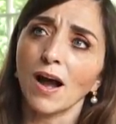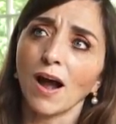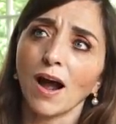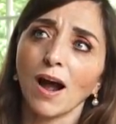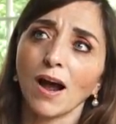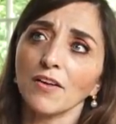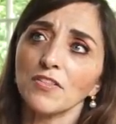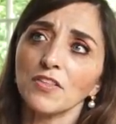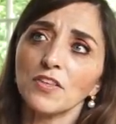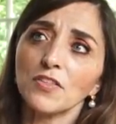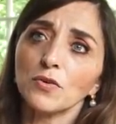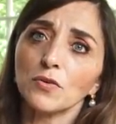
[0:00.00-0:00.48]

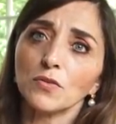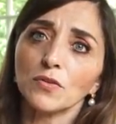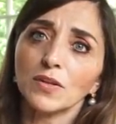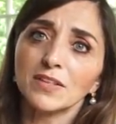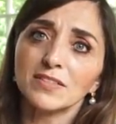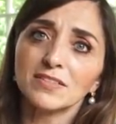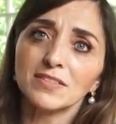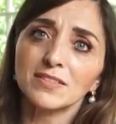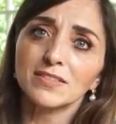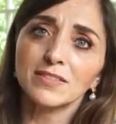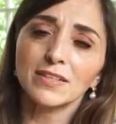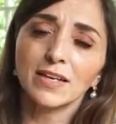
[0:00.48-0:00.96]
I think they're
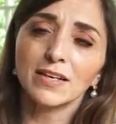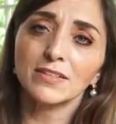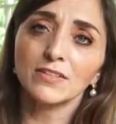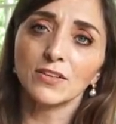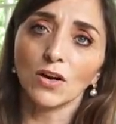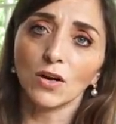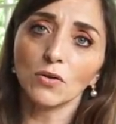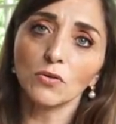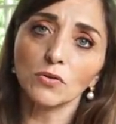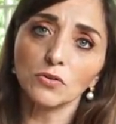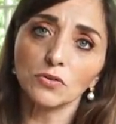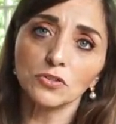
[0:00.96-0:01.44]
less than
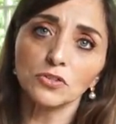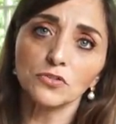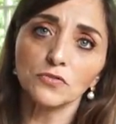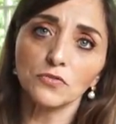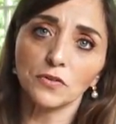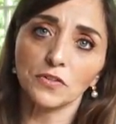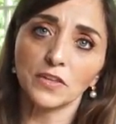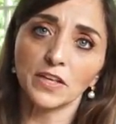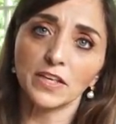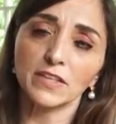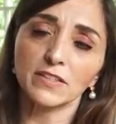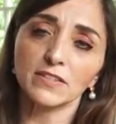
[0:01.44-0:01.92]
$10
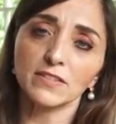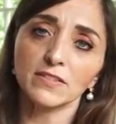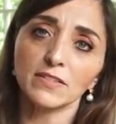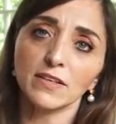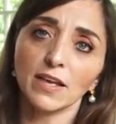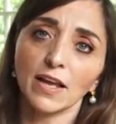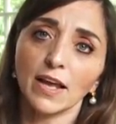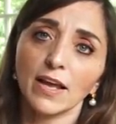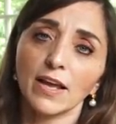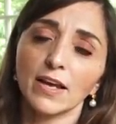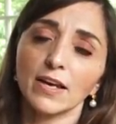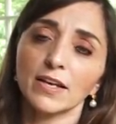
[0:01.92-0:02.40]
for these.
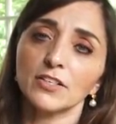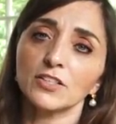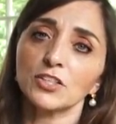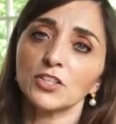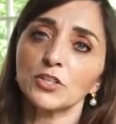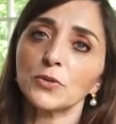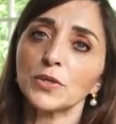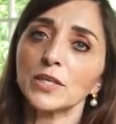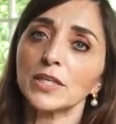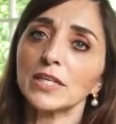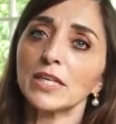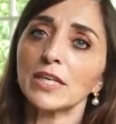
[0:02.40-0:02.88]
And
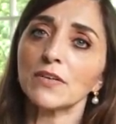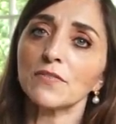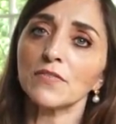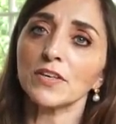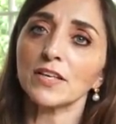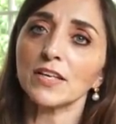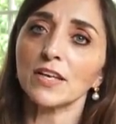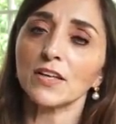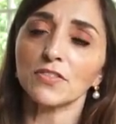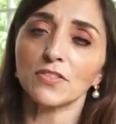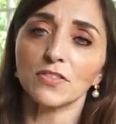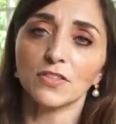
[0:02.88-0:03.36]
you can
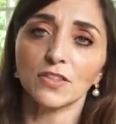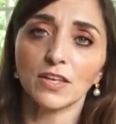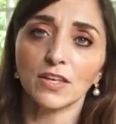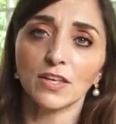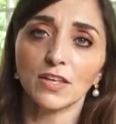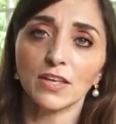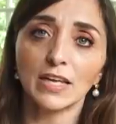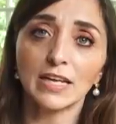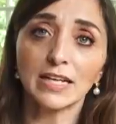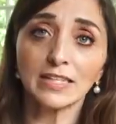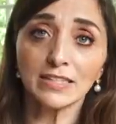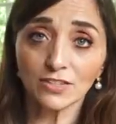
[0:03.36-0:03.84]
even get
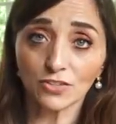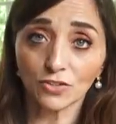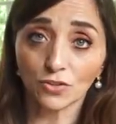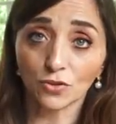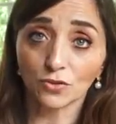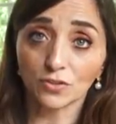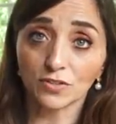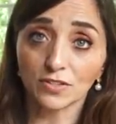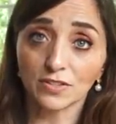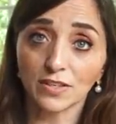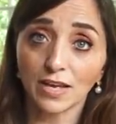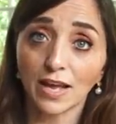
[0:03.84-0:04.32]
the
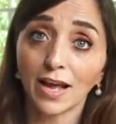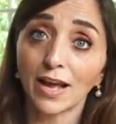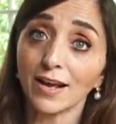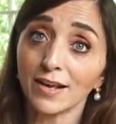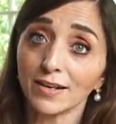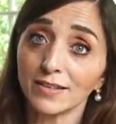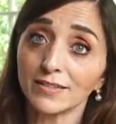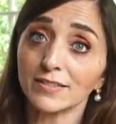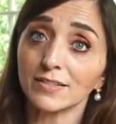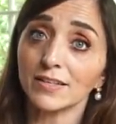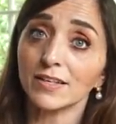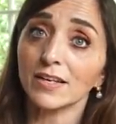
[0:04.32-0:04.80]
inserts
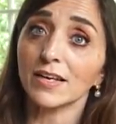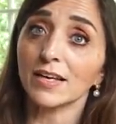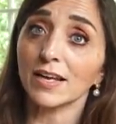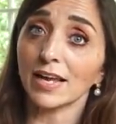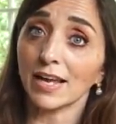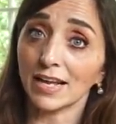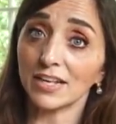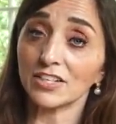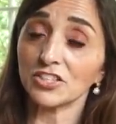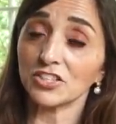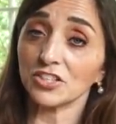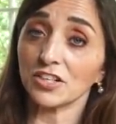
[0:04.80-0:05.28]
at
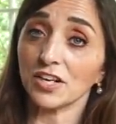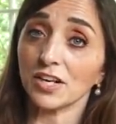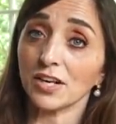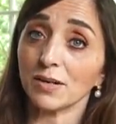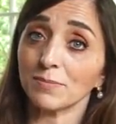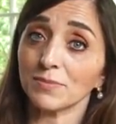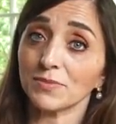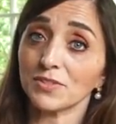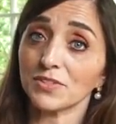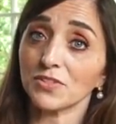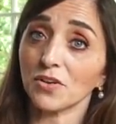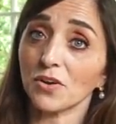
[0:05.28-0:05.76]

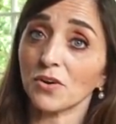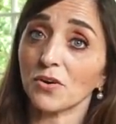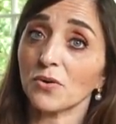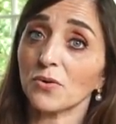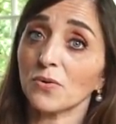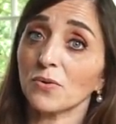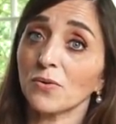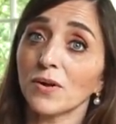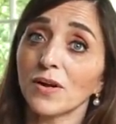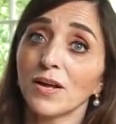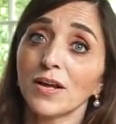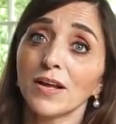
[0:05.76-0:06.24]
H&M.
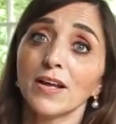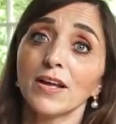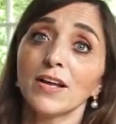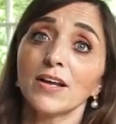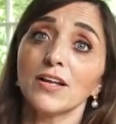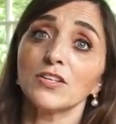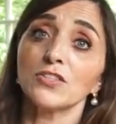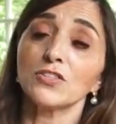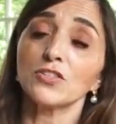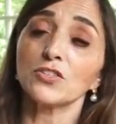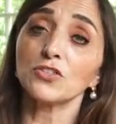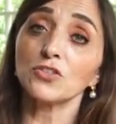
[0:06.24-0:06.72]
So
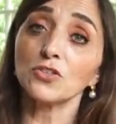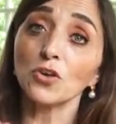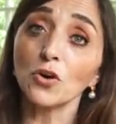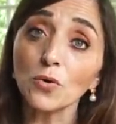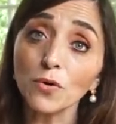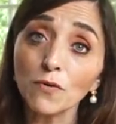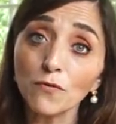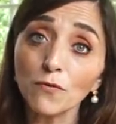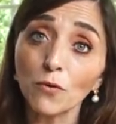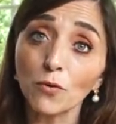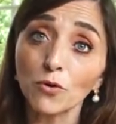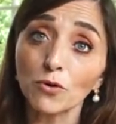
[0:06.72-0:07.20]

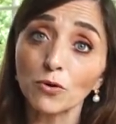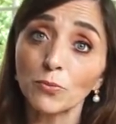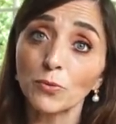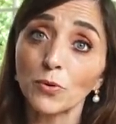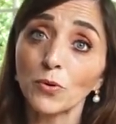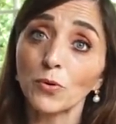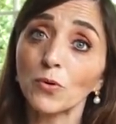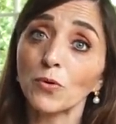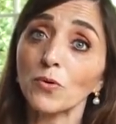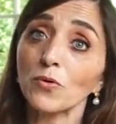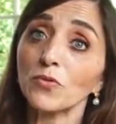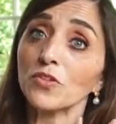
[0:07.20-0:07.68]

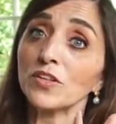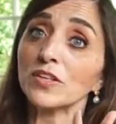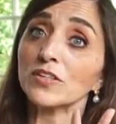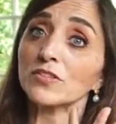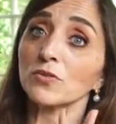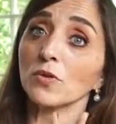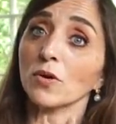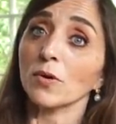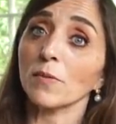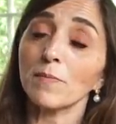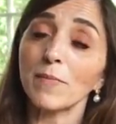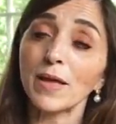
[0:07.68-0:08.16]
affordable. These
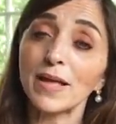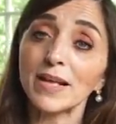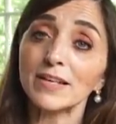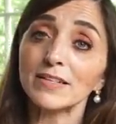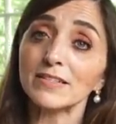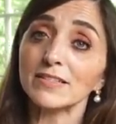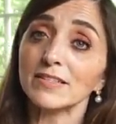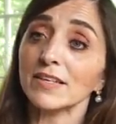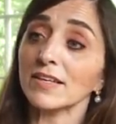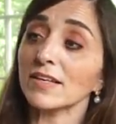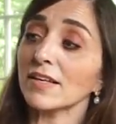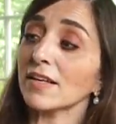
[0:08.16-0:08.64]
are
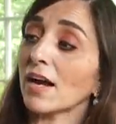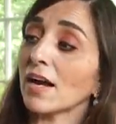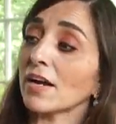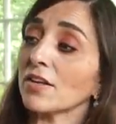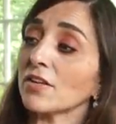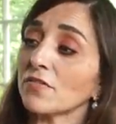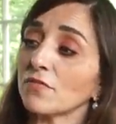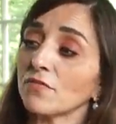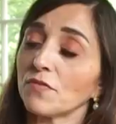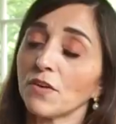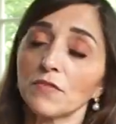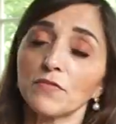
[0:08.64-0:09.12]
amazing. I
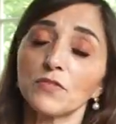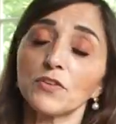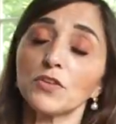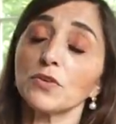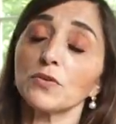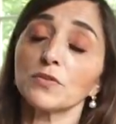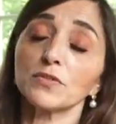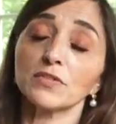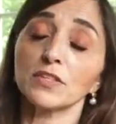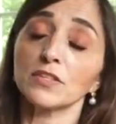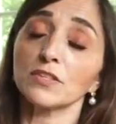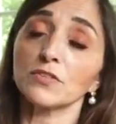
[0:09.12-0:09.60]
have
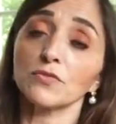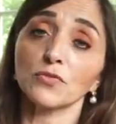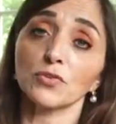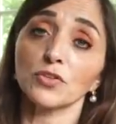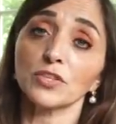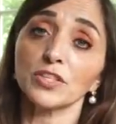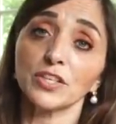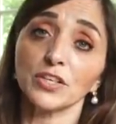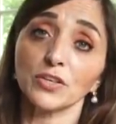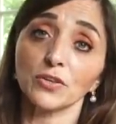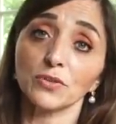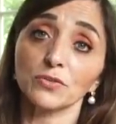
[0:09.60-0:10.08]
used these for
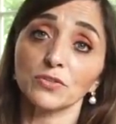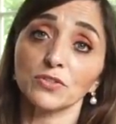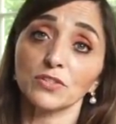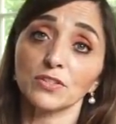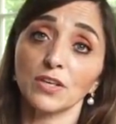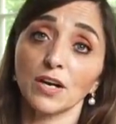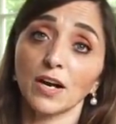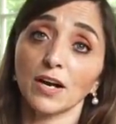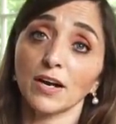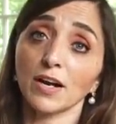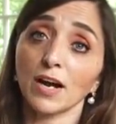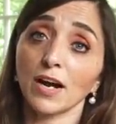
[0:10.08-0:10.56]
years.
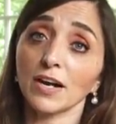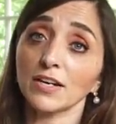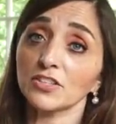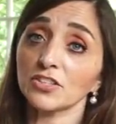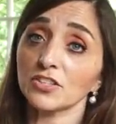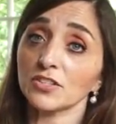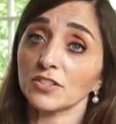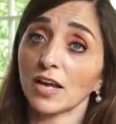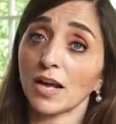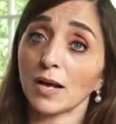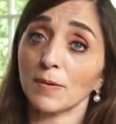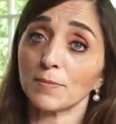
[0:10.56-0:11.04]
I
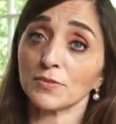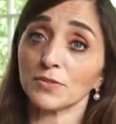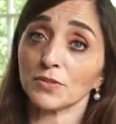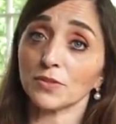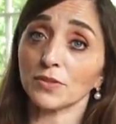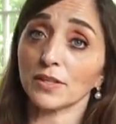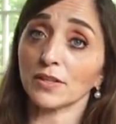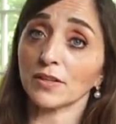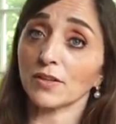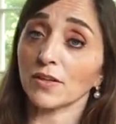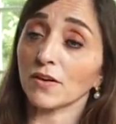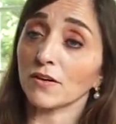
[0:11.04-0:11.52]
just
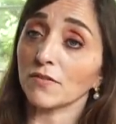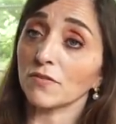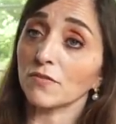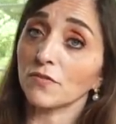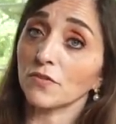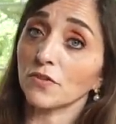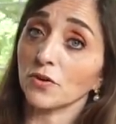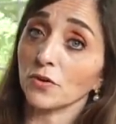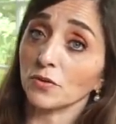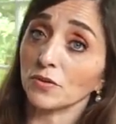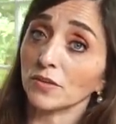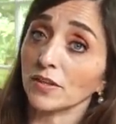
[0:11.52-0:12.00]
absolutely love
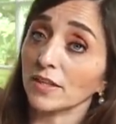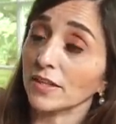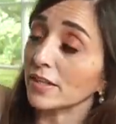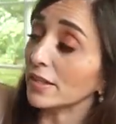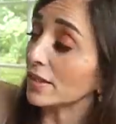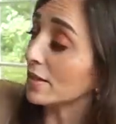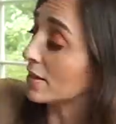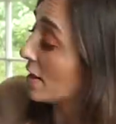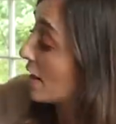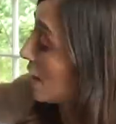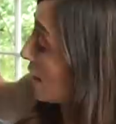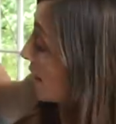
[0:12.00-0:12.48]
their
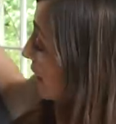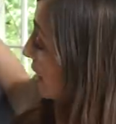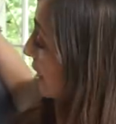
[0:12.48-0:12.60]
linen.